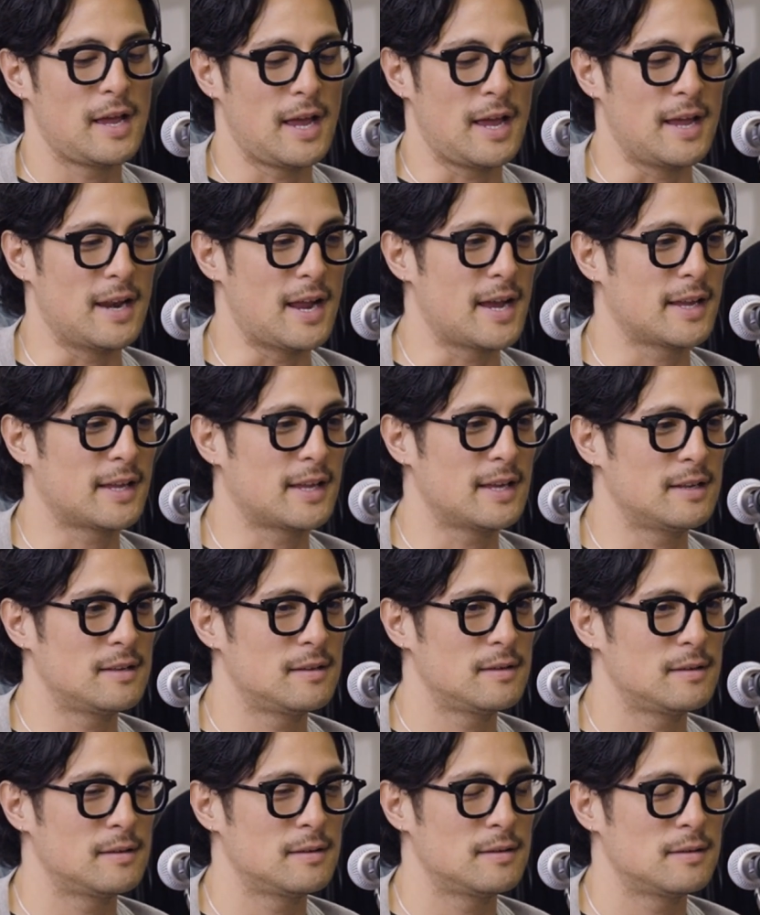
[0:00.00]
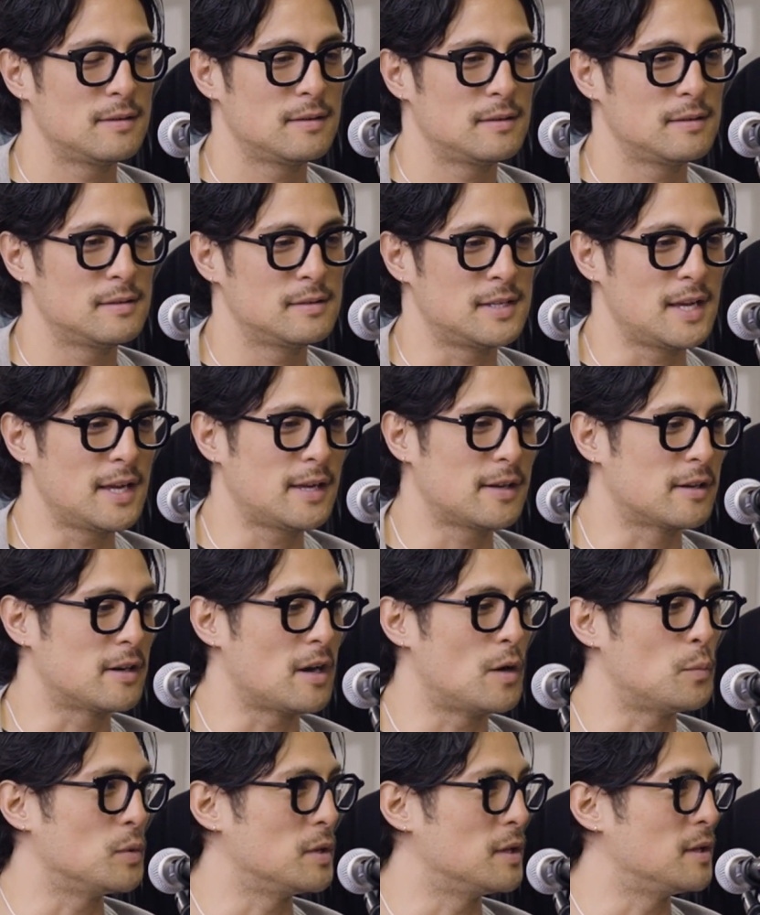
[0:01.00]
and I can take a
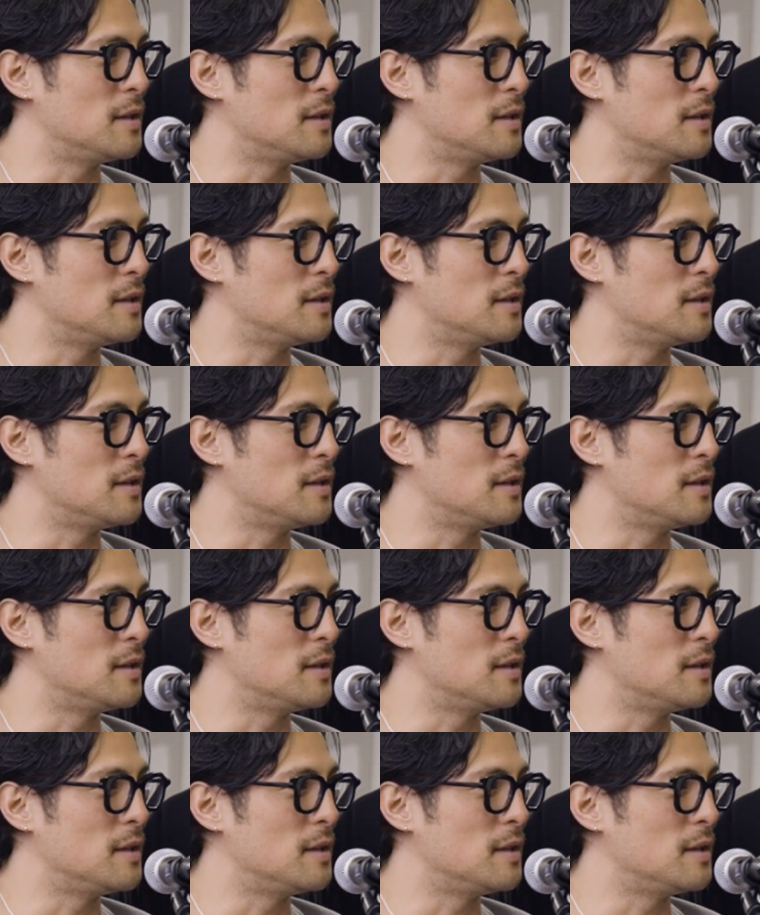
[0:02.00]
couple